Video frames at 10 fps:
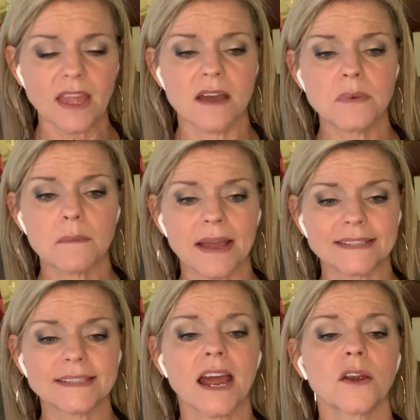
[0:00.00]
I built my
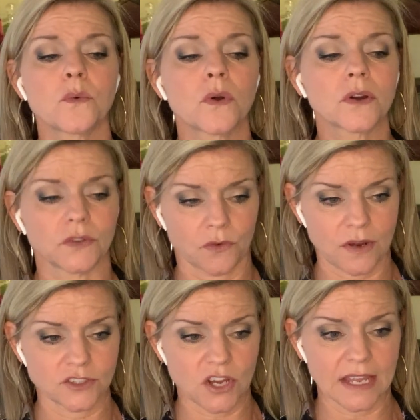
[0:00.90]
entire world
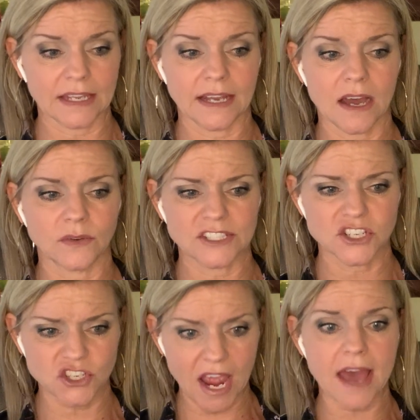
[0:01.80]
around Jake, and now it's
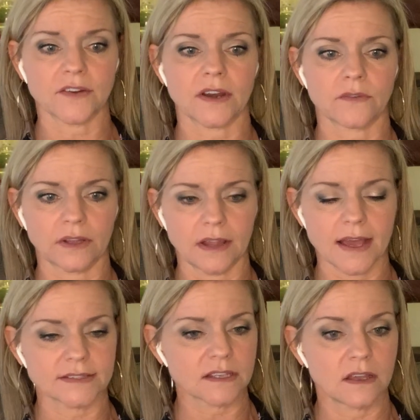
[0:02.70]
shattered, I
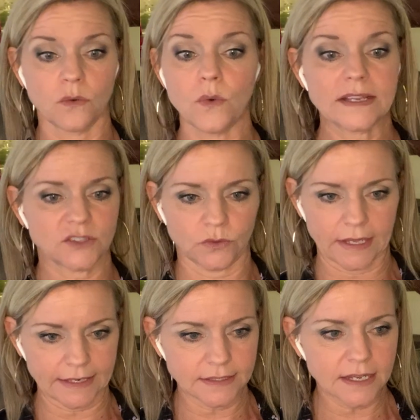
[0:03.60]
realize, way too
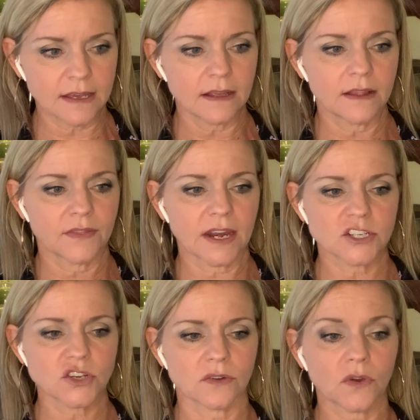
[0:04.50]
late, that I
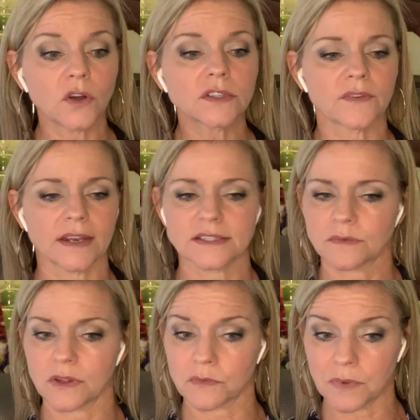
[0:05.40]
should have cultivated some
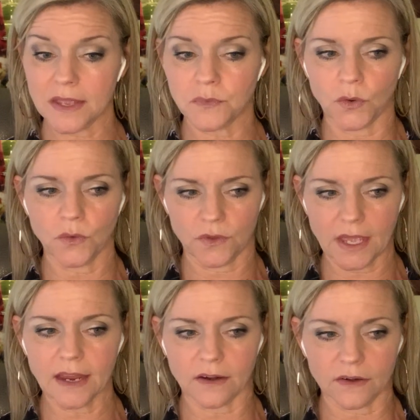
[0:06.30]
other people who
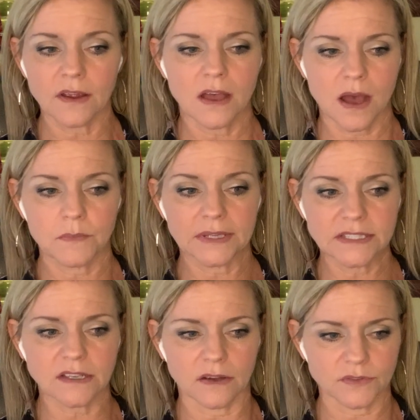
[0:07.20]
care. A
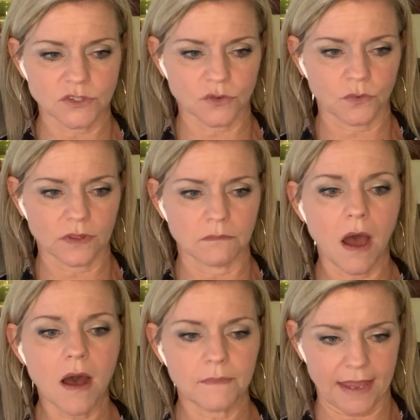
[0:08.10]
police officer with
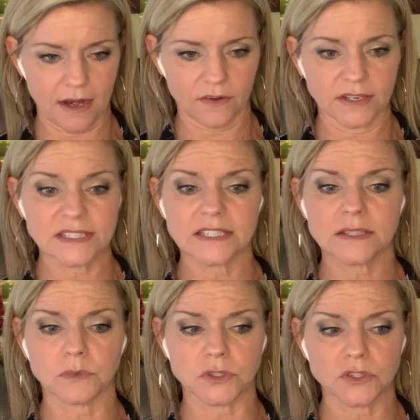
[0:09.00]
mom hair and a
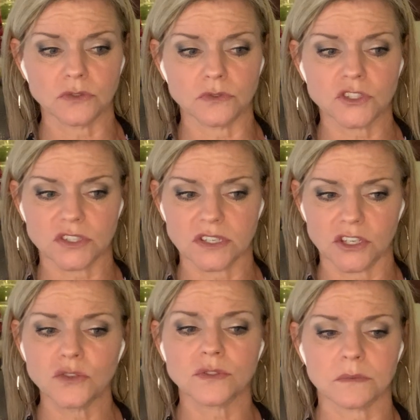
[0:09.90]
sensible suit just
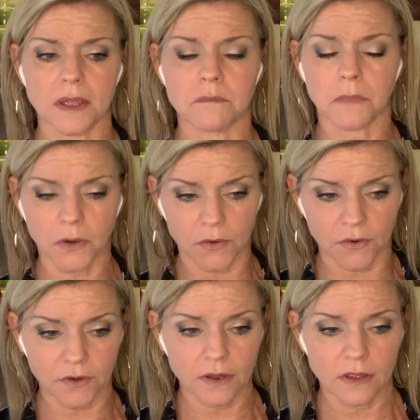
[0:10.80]
accused me of murder.